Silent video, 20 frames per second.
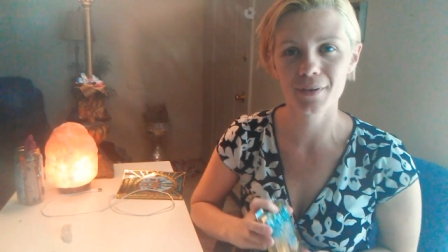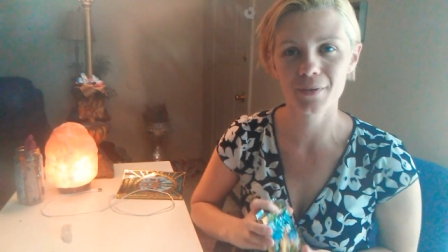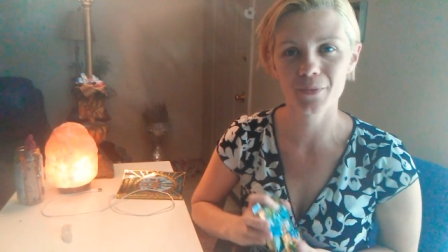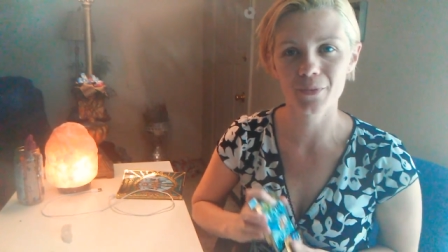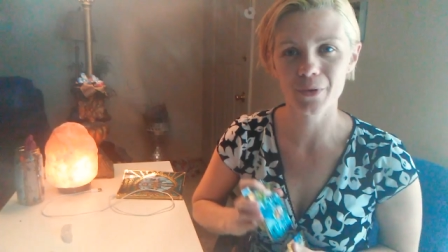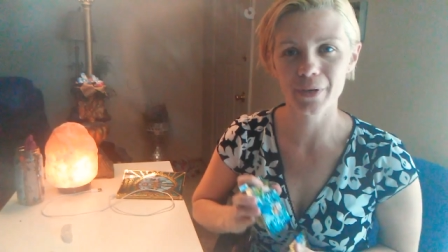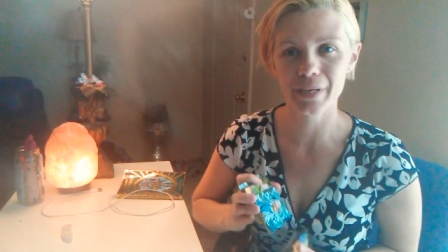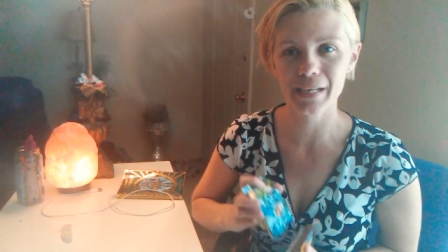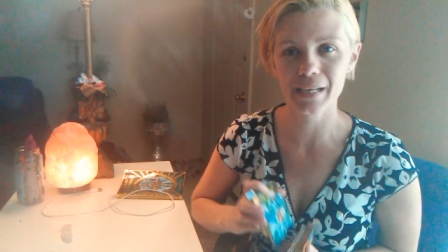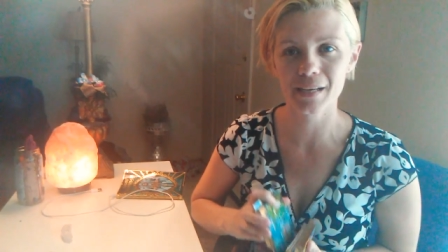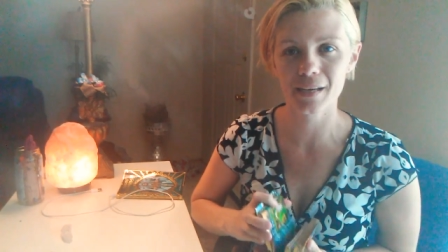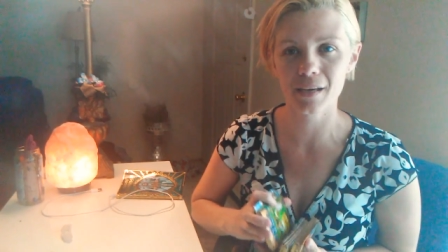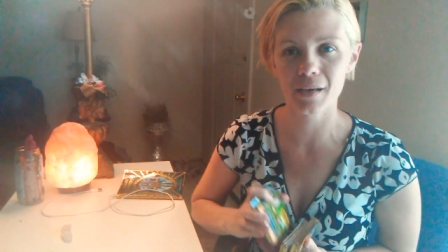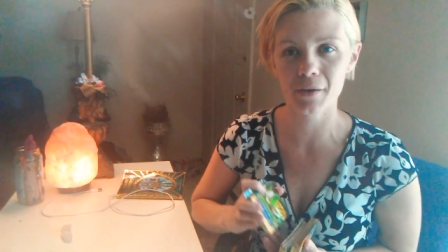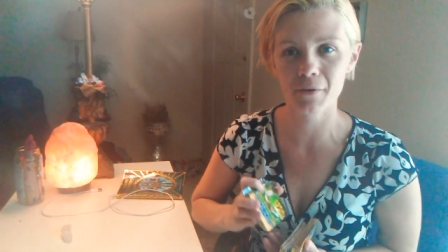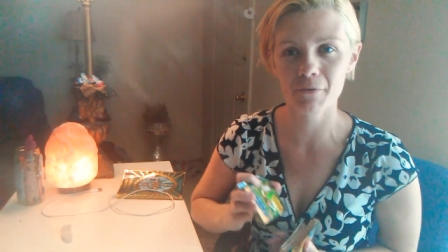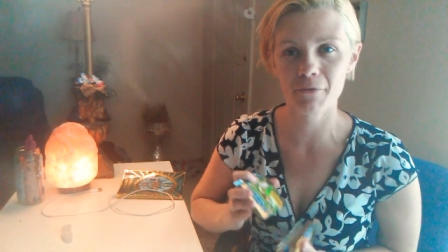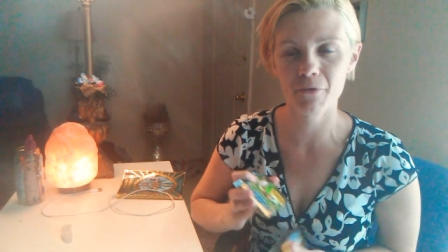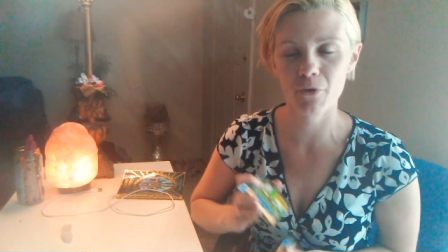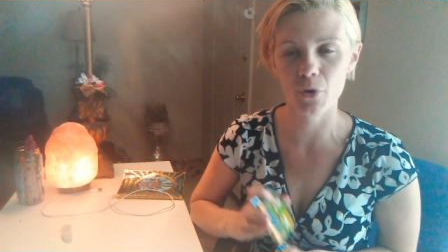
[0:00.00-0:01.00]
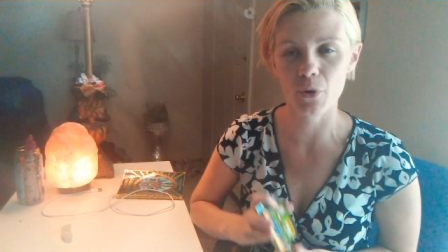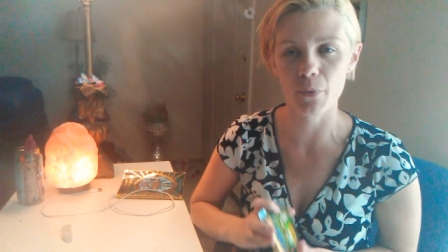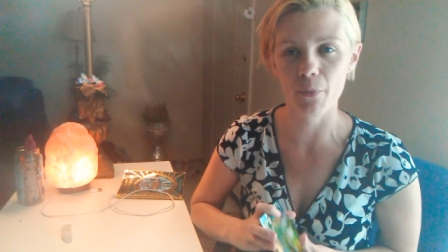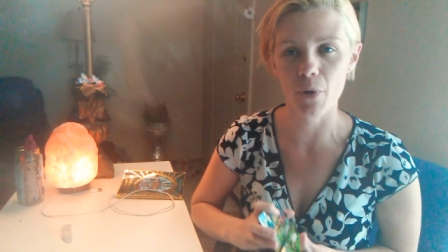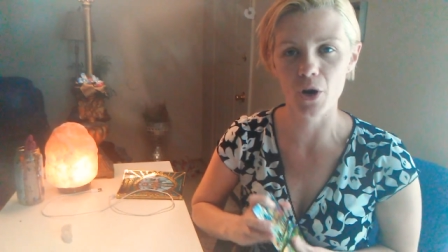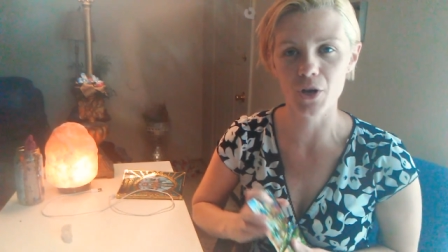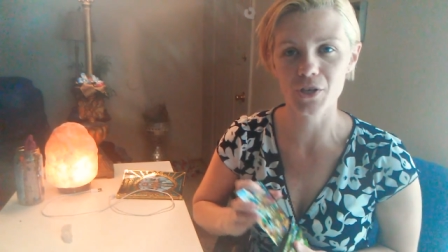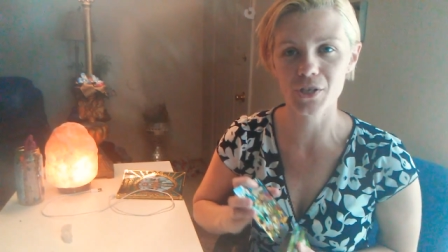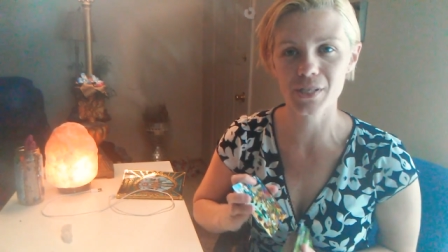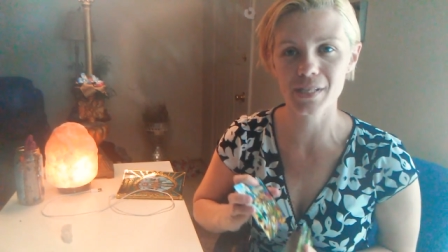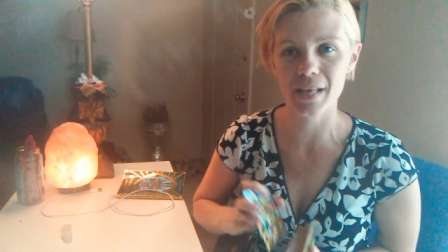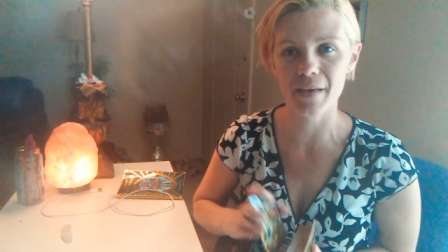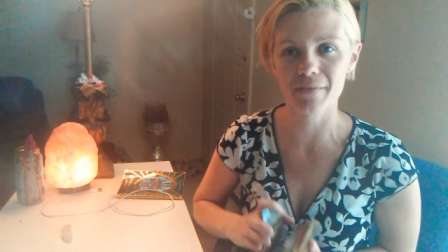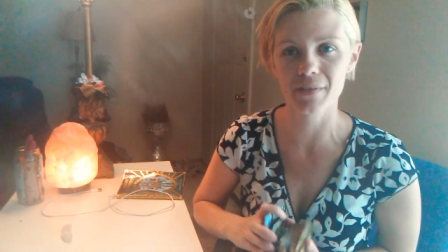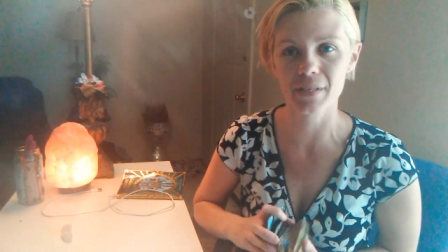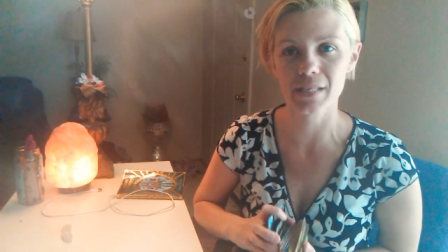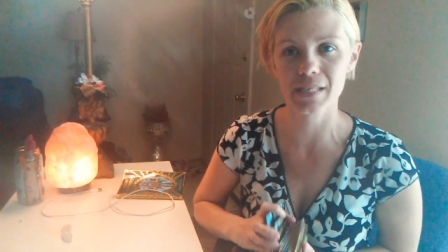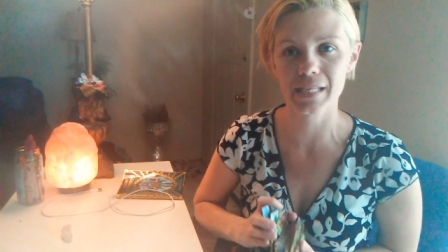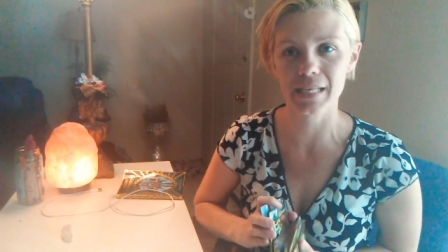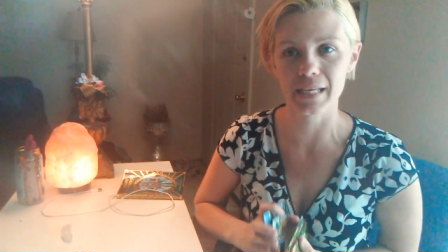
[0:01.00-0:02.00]
reading for March
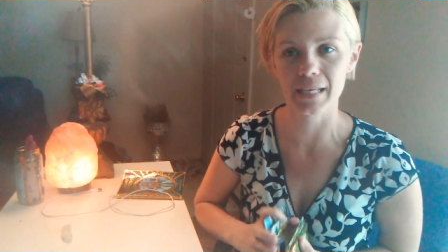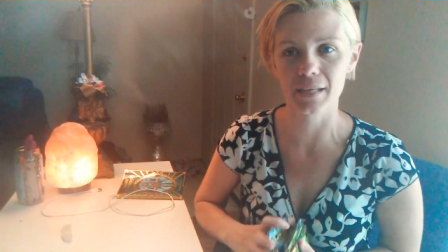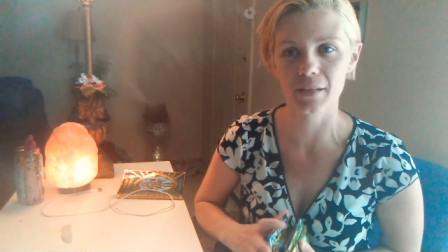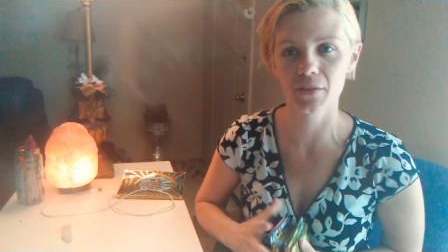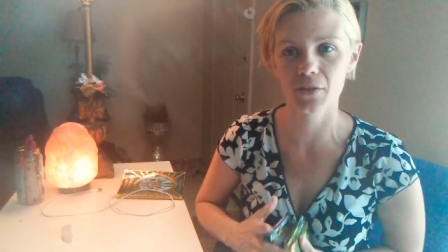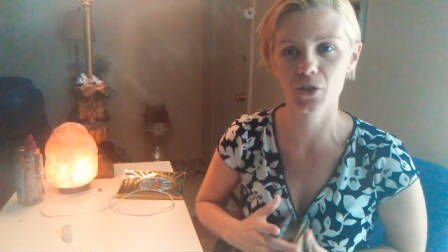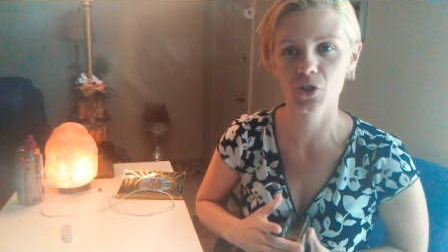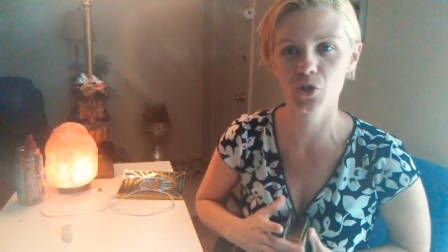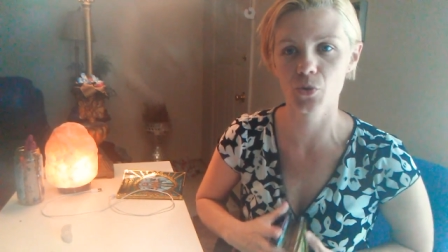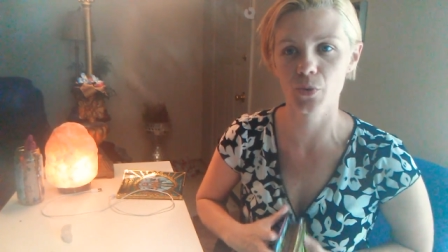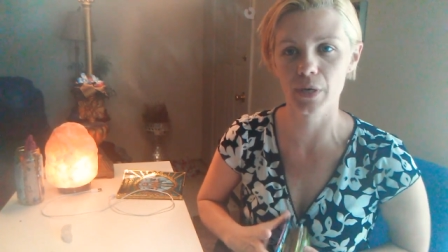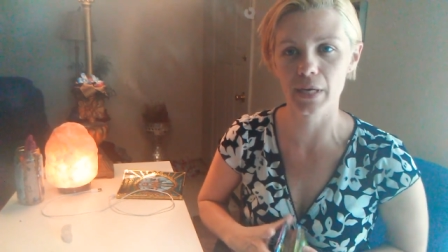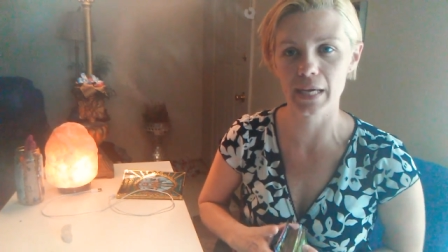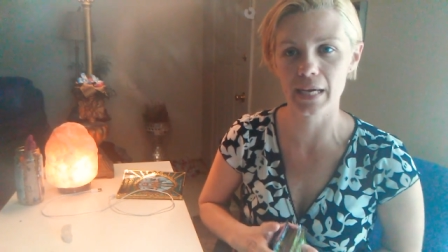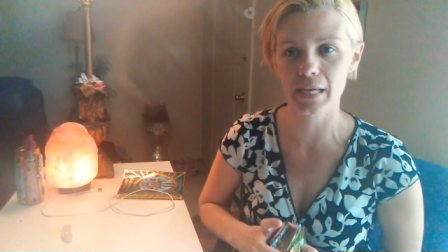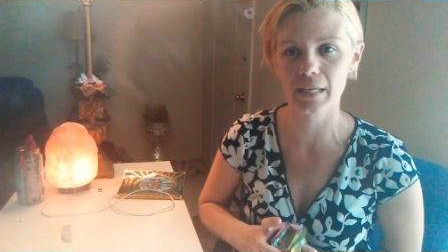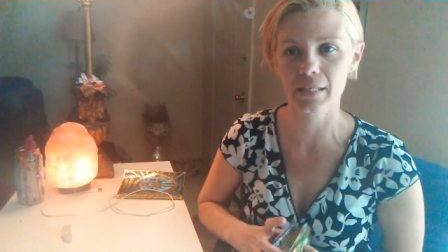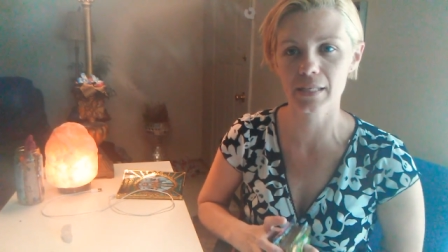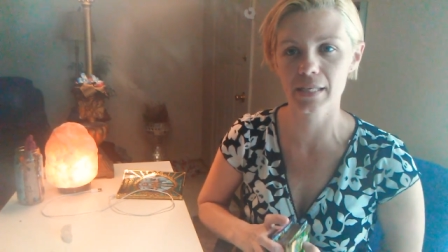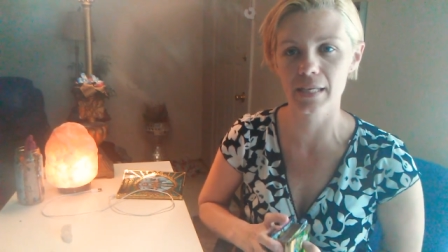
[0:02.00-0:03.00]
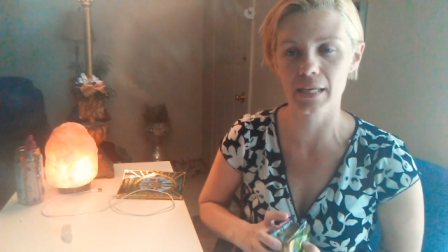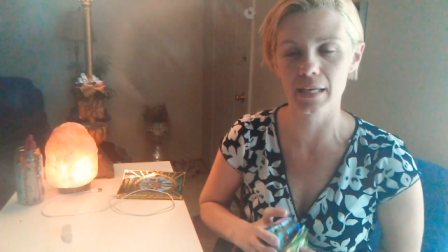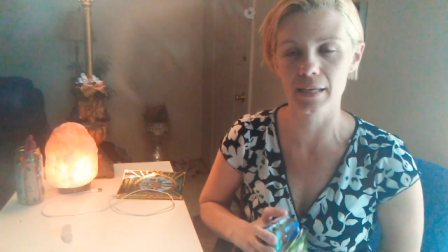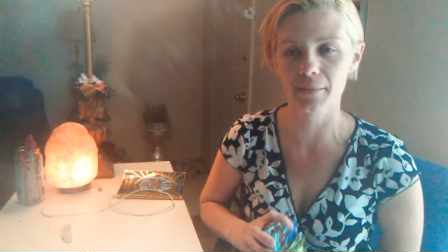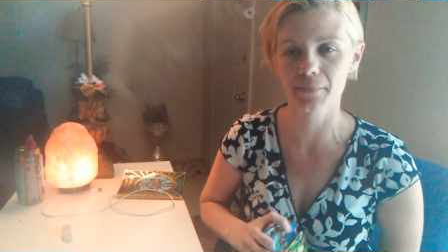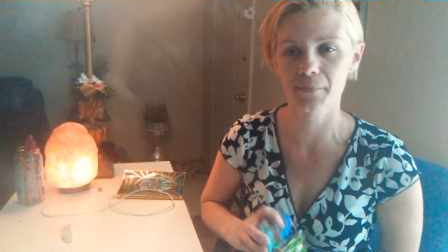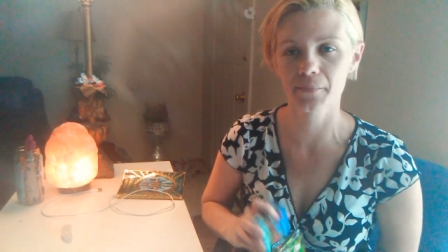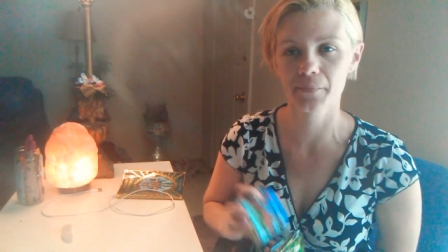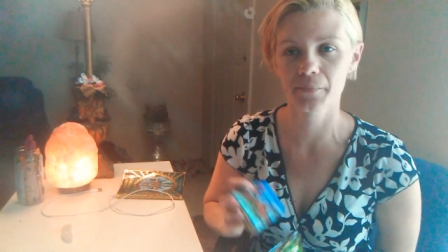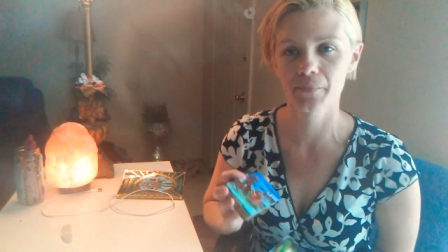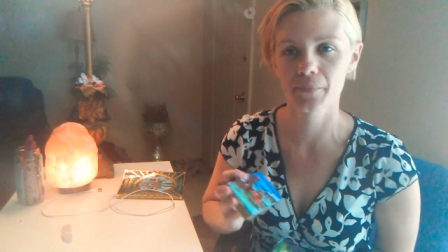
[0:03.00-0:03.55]
17th, 2018.